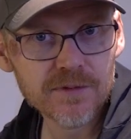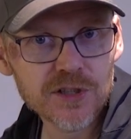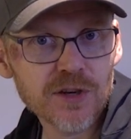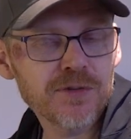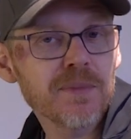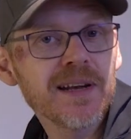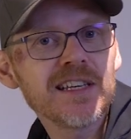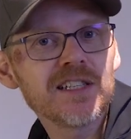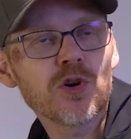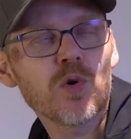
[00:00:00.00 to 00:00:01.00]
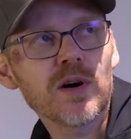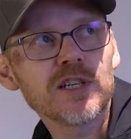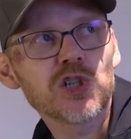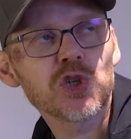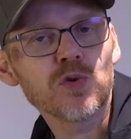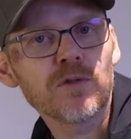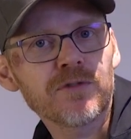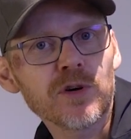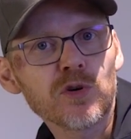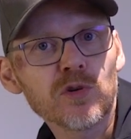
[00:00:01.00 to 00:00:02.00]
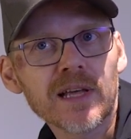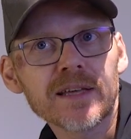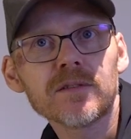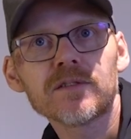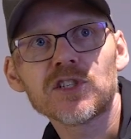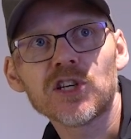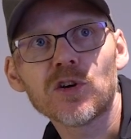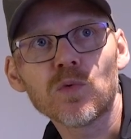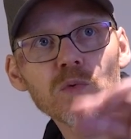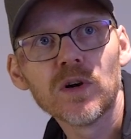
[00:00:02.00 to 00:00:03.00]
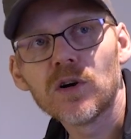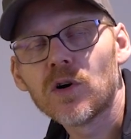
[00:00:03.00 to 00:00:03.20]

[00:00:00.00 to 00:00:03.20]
so if you're mainly into quite short focal lengths, you know,